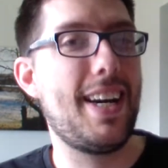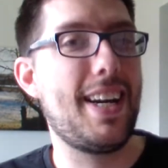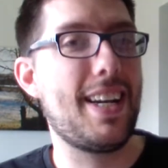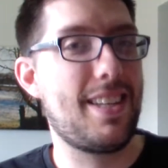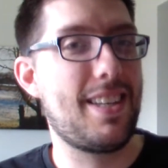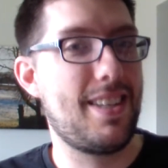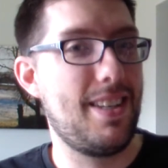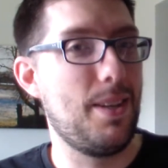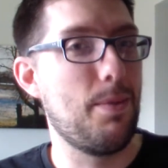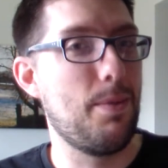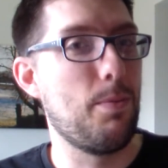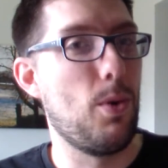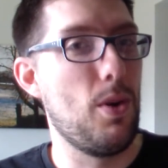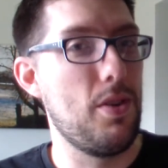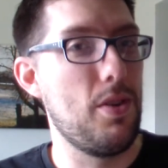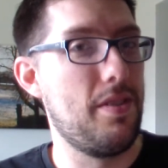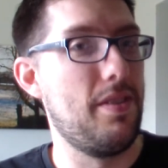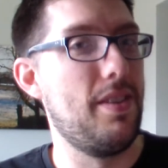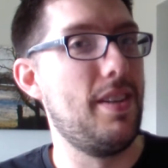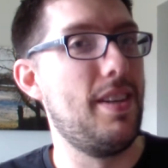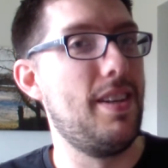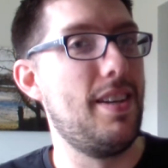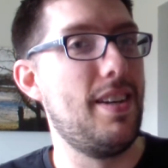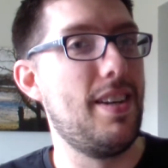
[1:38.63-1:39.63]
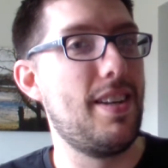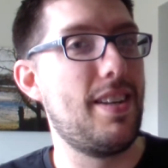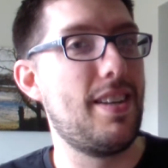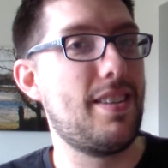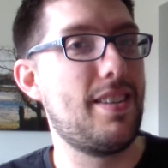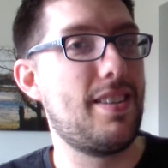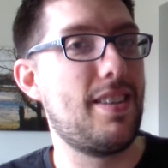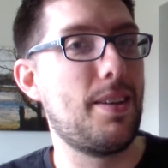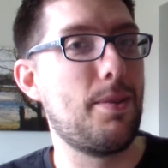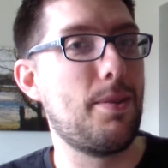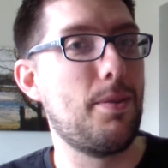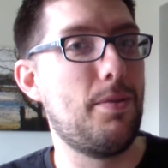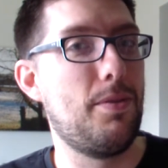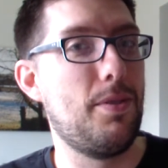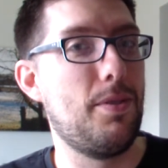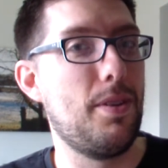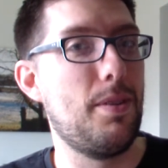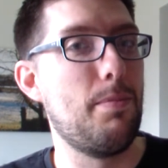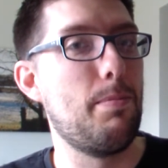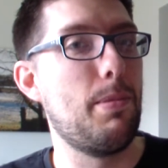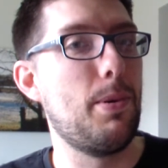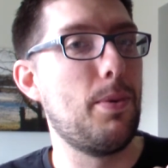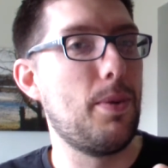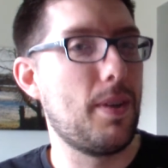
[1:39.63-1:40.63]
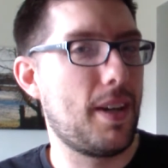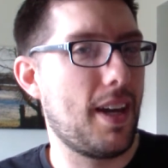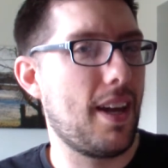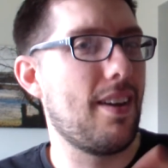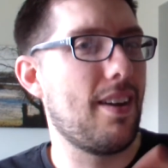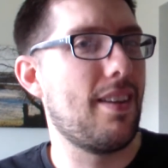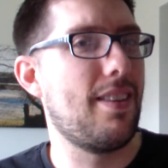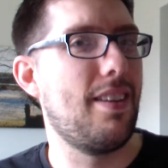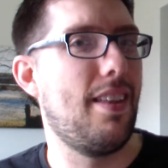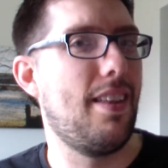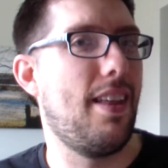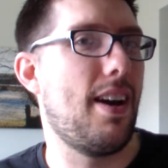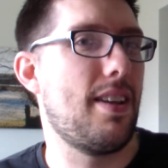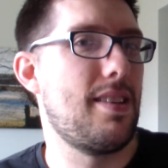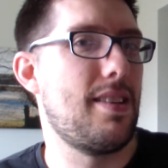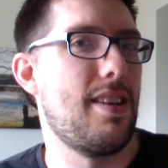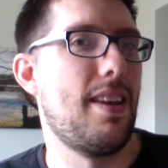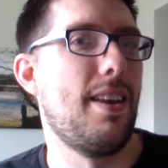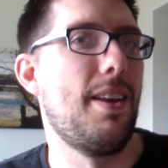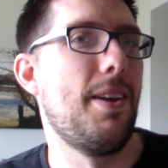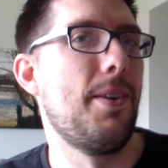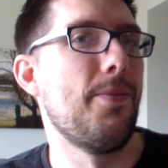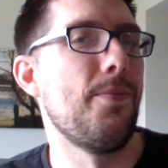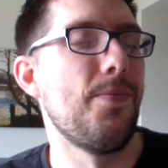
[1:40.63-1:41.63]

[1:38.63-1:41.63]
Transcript: Actually, it wasn't the nerdiest thing we've done, but we'll get on to that.